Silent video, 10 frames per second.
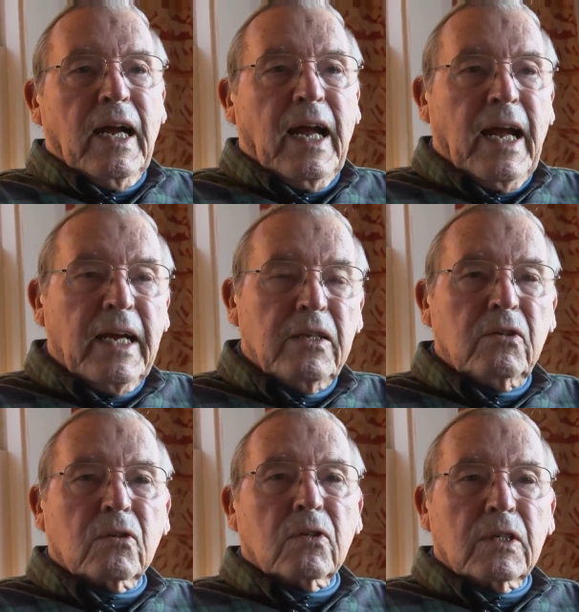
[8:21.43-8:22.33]

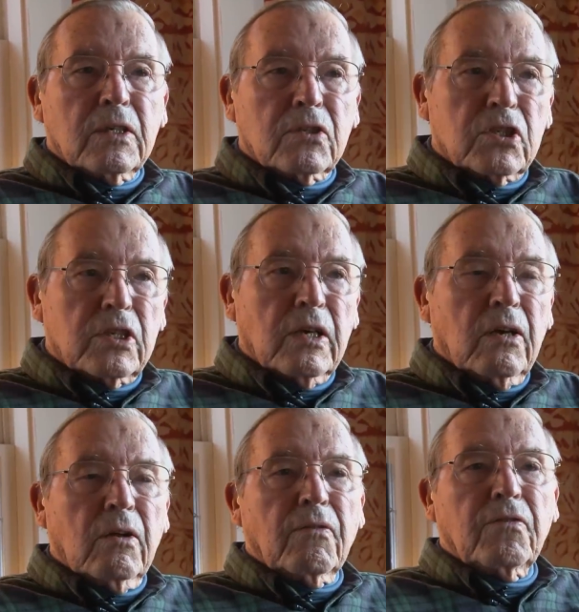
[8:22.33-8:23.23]
anger
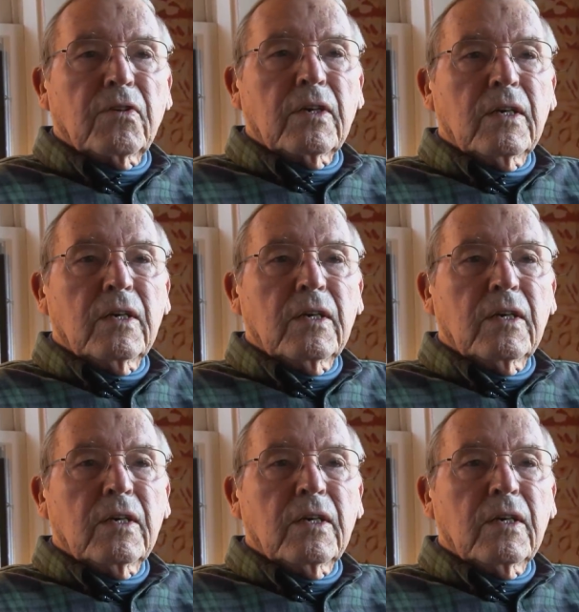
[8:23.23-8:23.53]
itself